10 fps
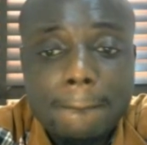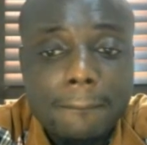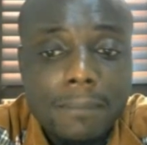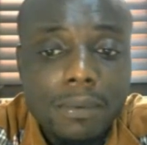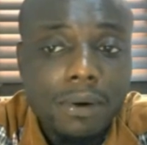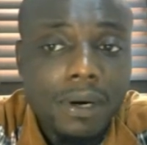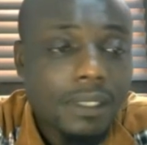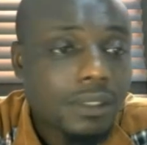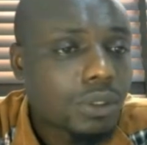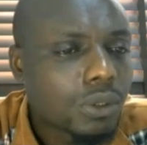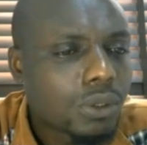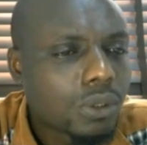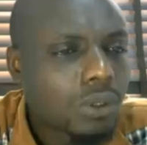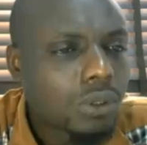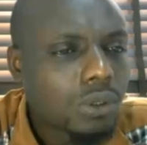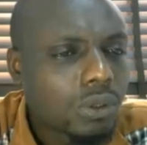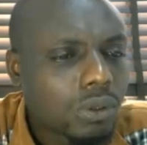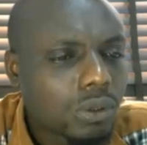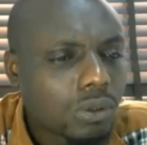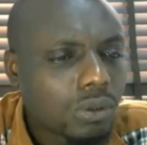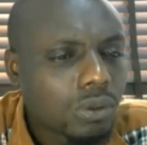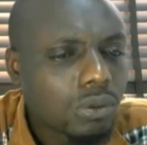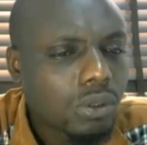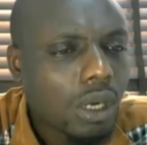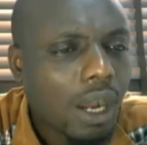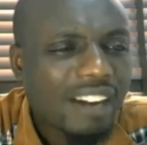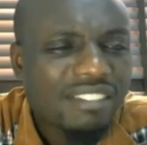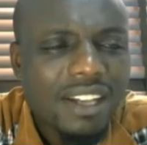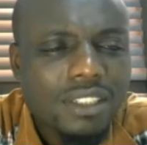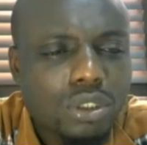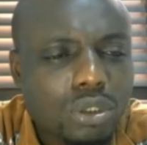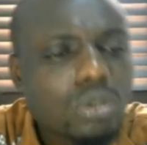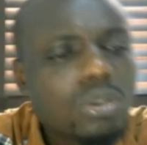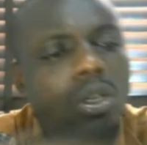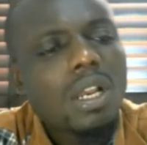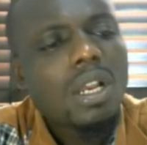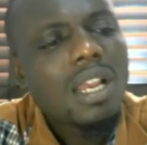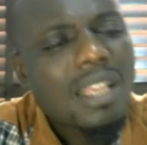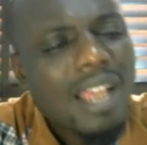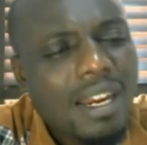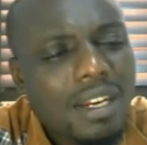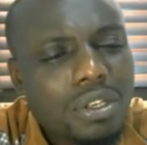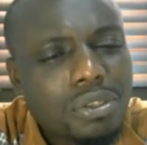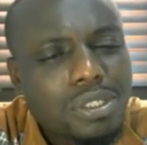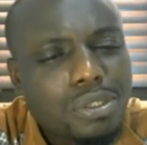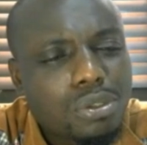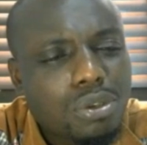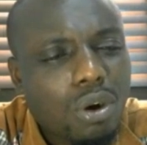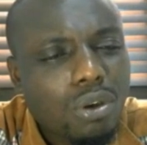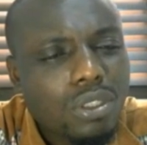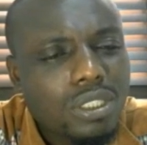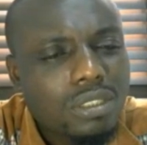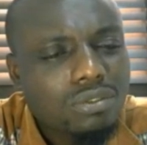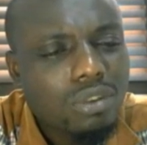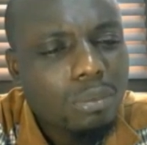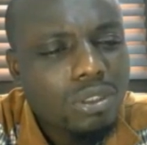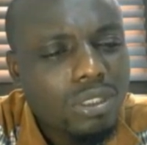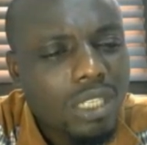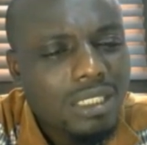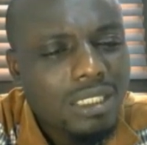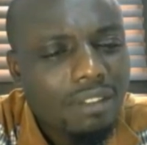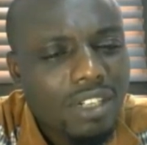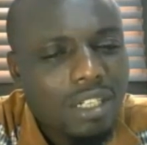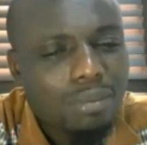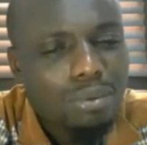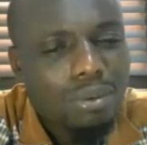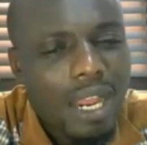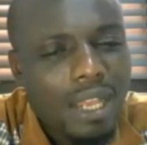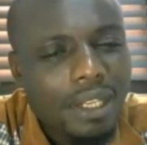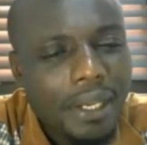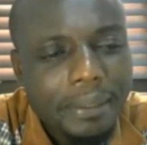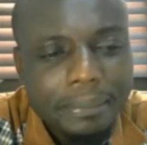Alright, so I advise you, kindly read through all this information that is available right here.